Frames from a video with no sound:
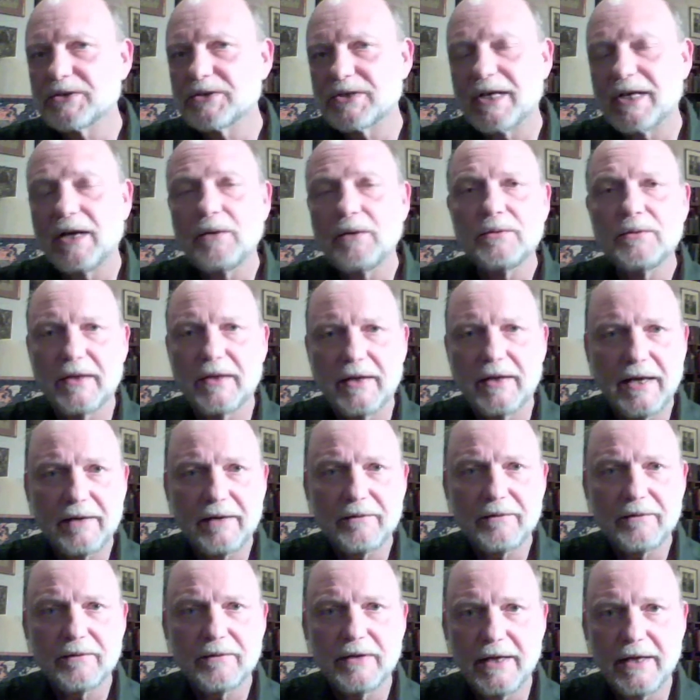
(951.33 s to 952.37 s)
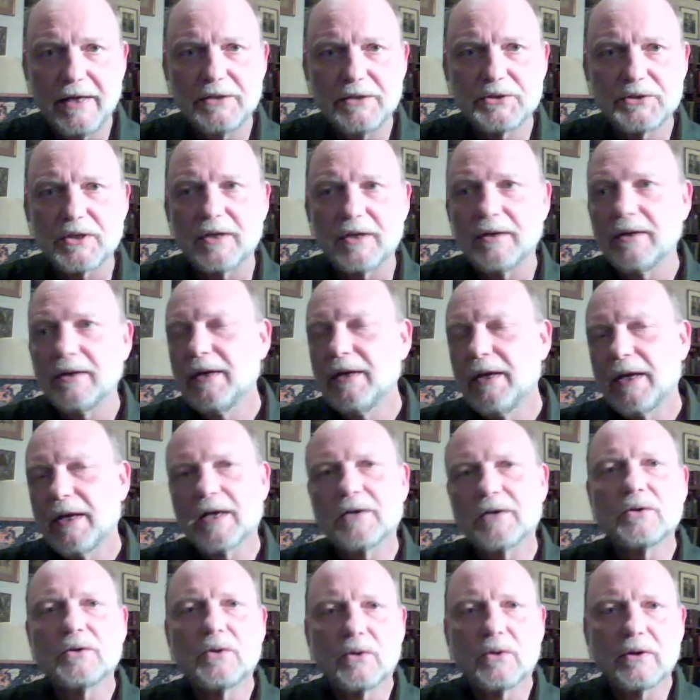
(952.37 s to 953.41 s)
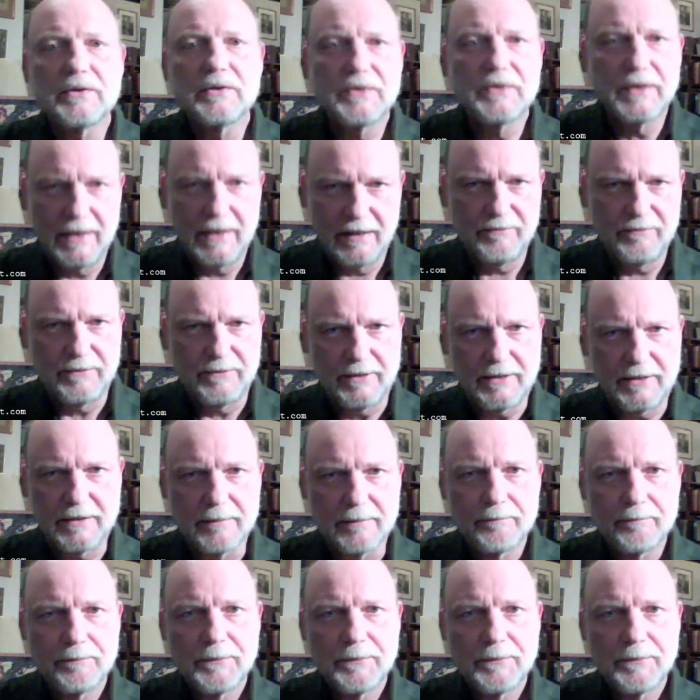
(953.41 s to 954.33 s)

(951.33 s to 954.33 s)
South Asia, and North Africa.